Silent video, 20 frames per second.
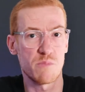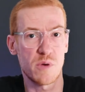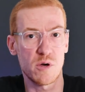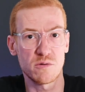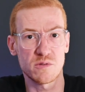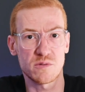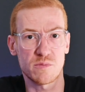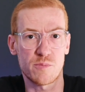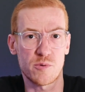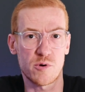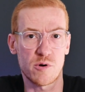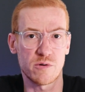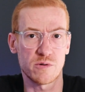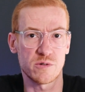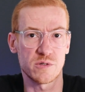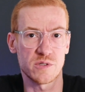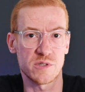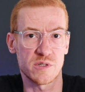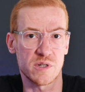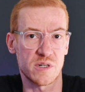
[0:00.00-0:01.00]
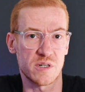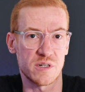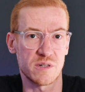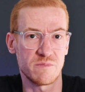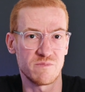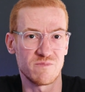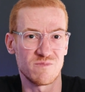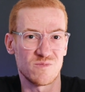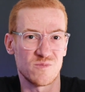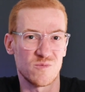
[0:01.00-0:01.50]
Both approaches
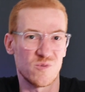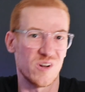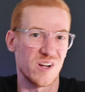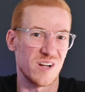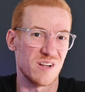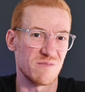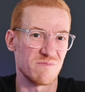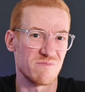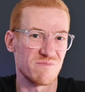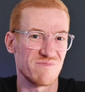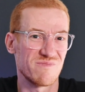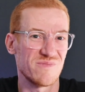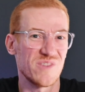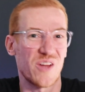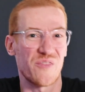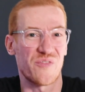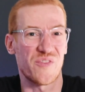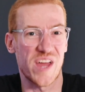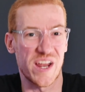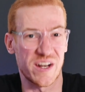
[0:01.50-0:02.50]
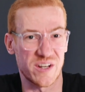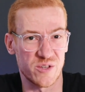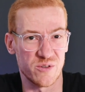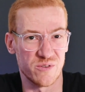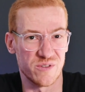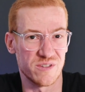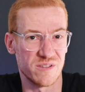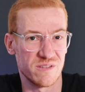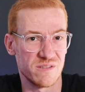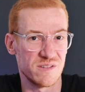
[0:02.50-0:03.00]
are, well, not that
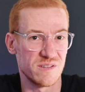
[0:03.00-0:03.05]
good.